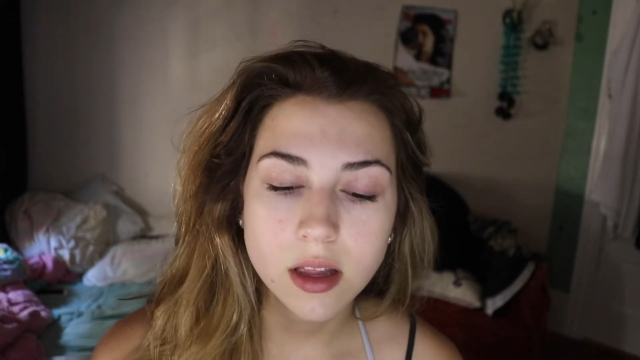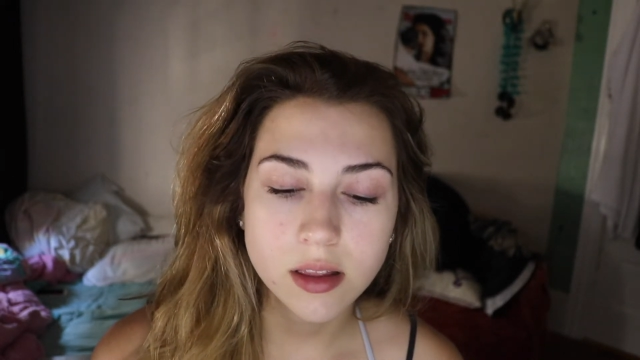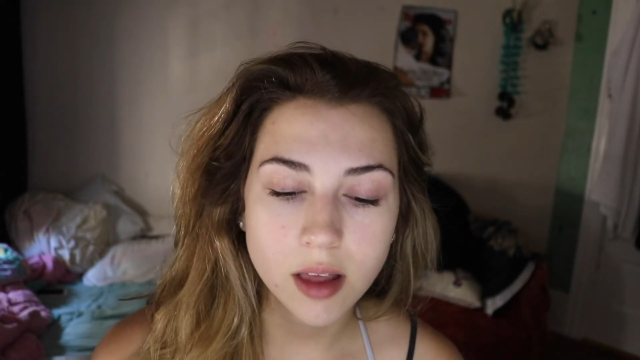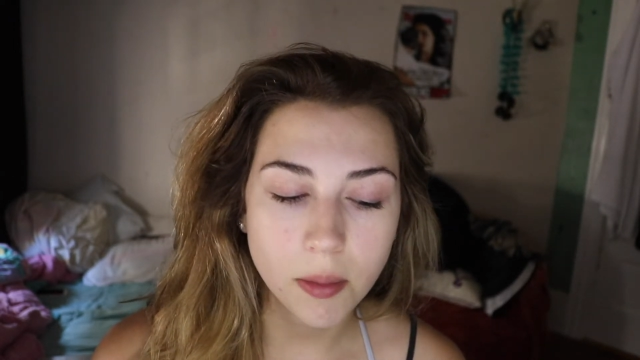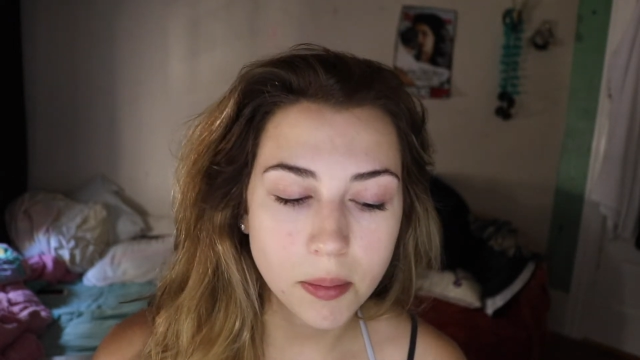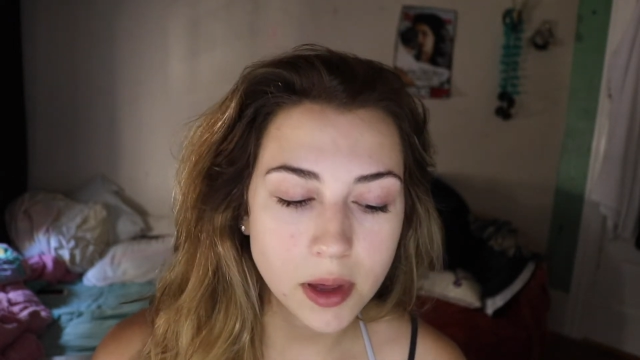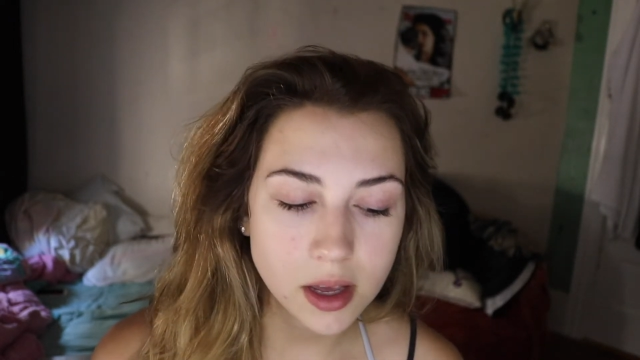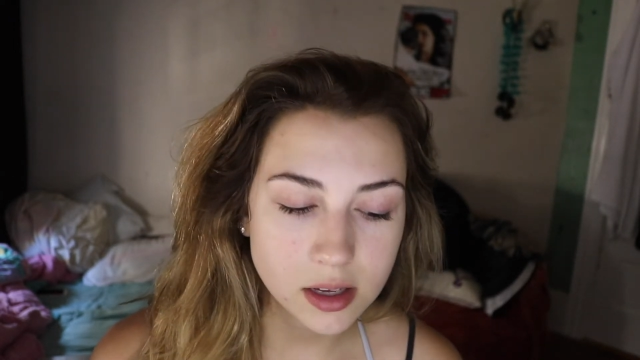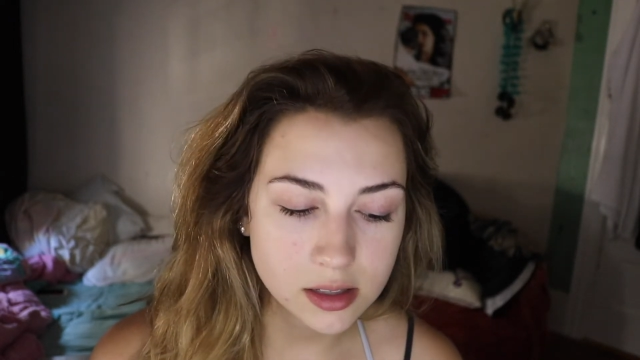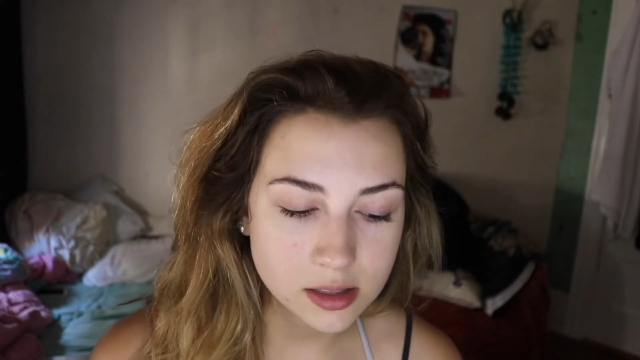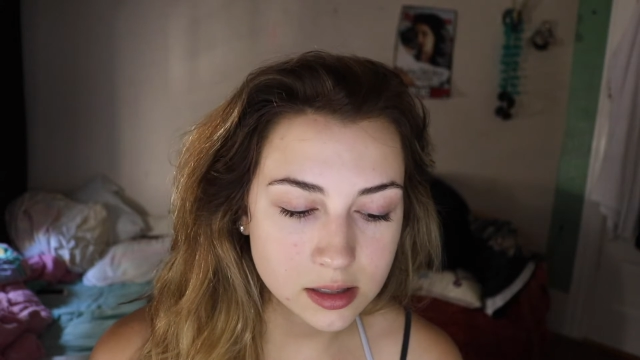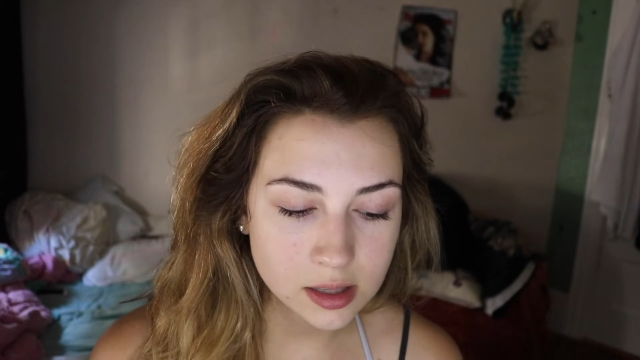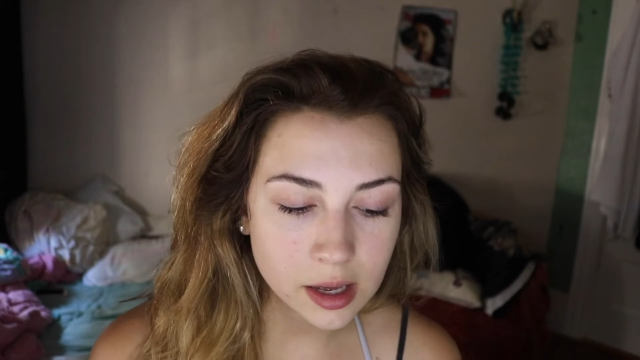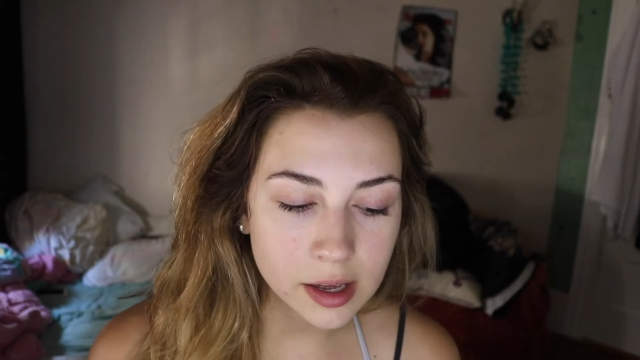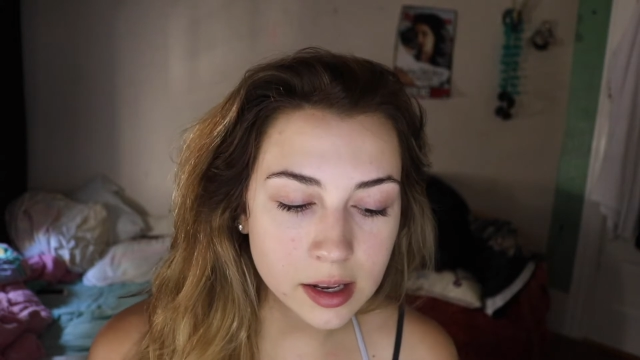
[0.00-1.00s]
That being
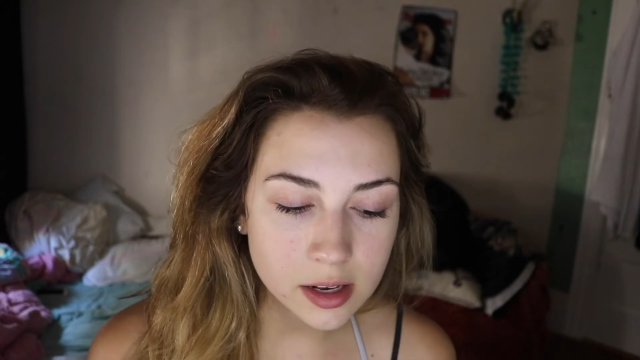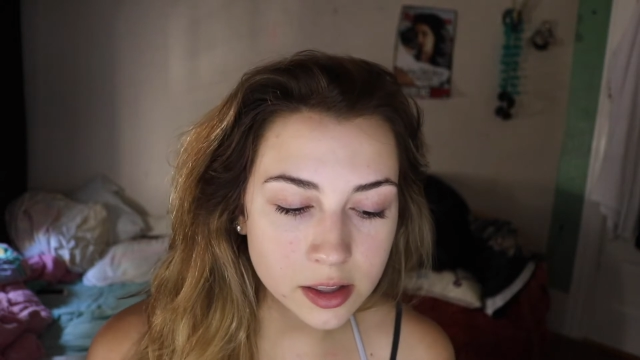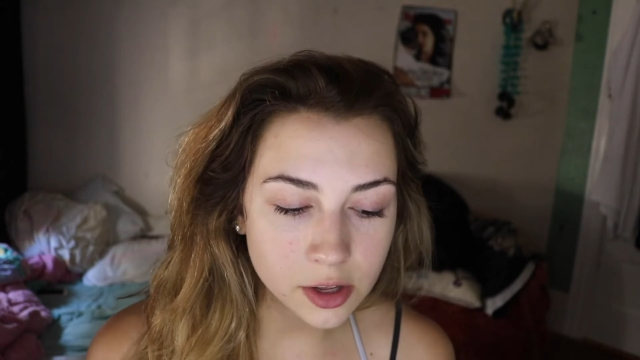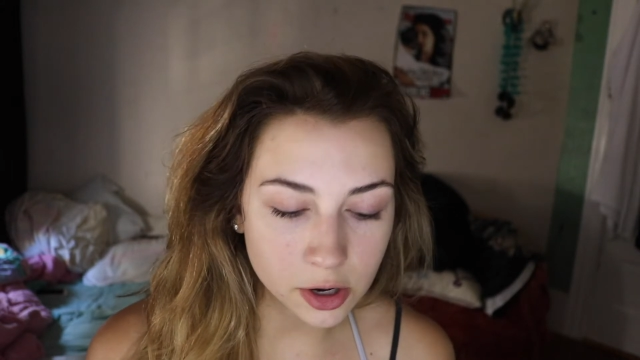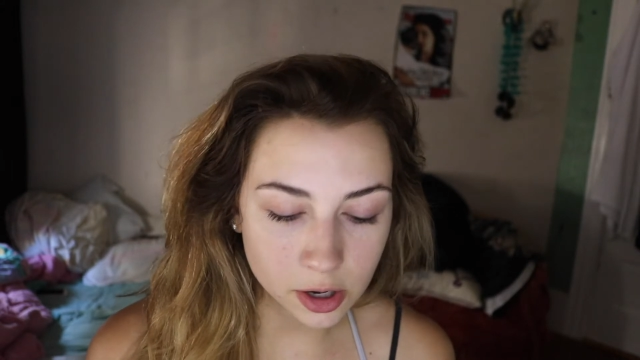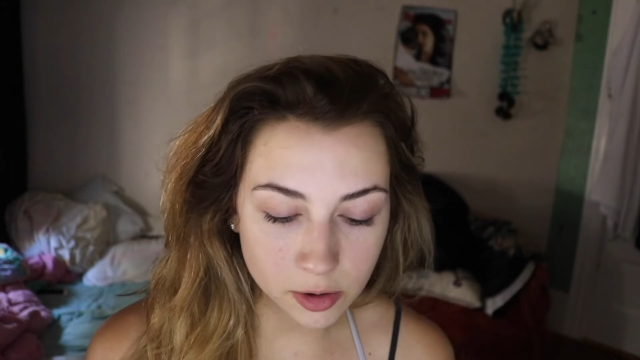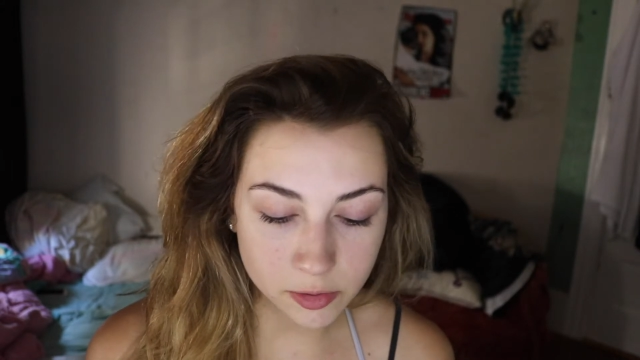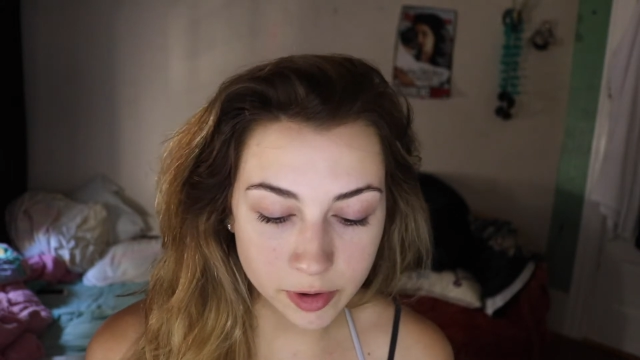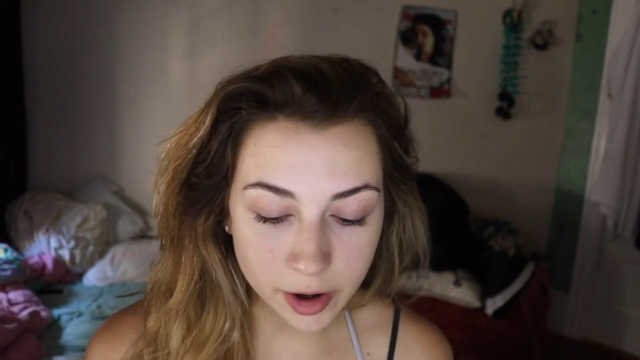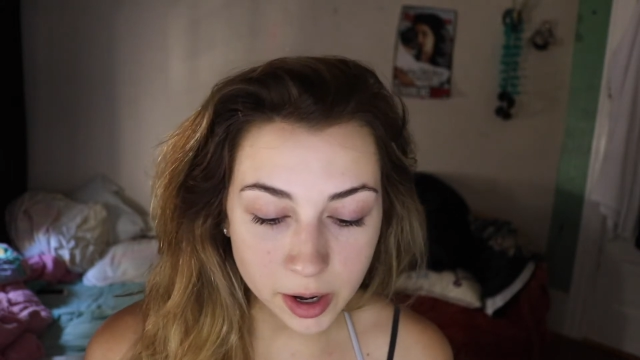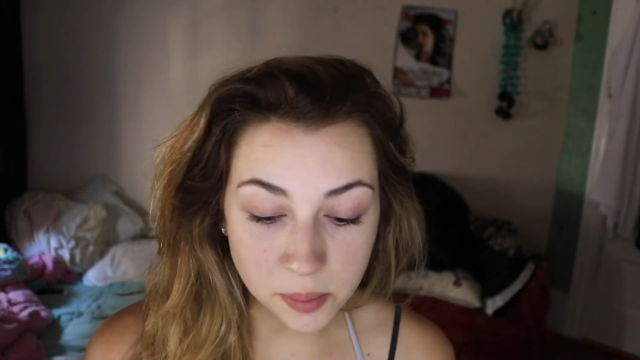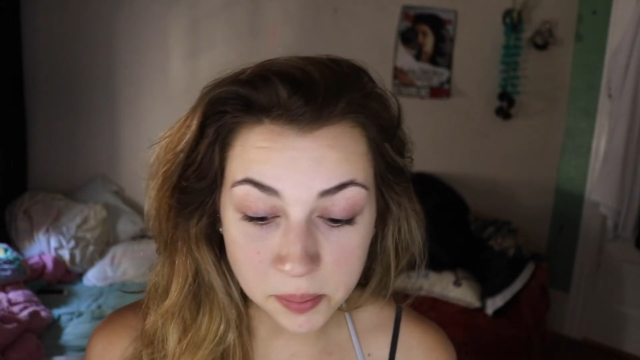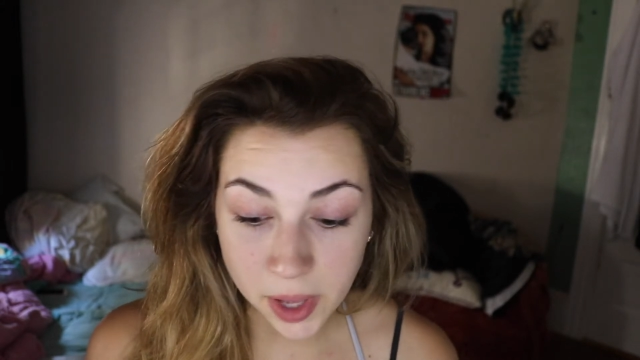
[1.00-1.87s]
said, they're very